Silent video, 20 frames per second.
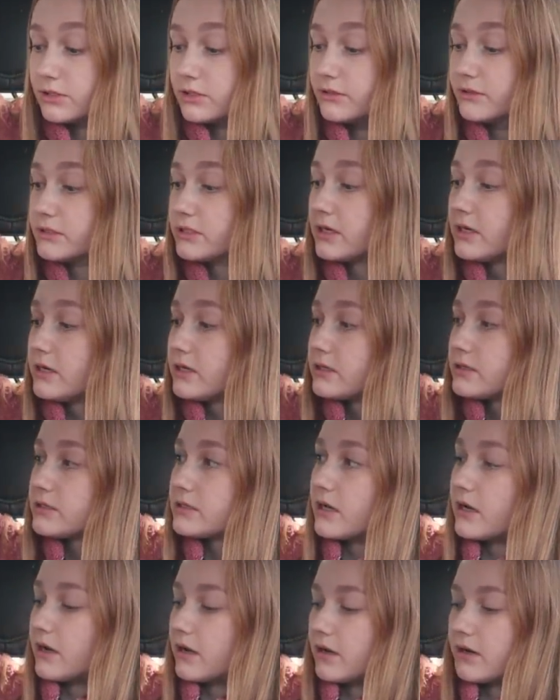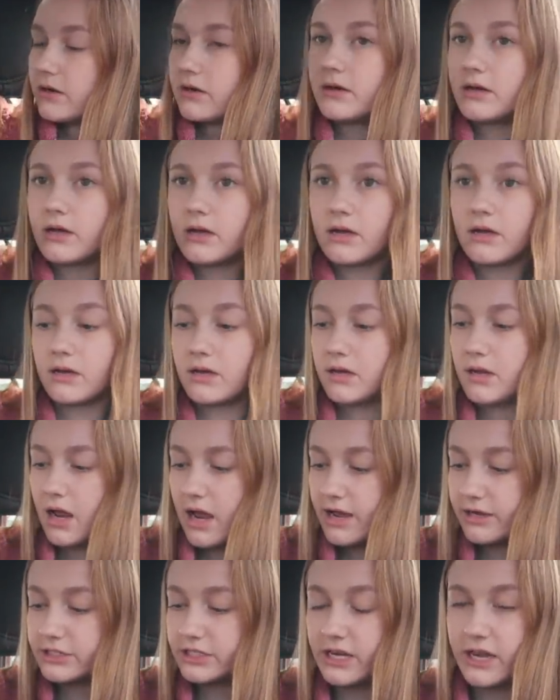shoes. So
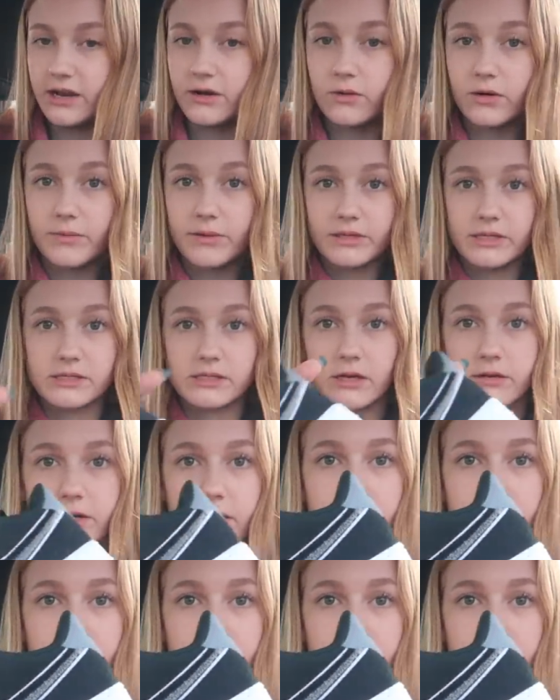I actually kind of want to put these on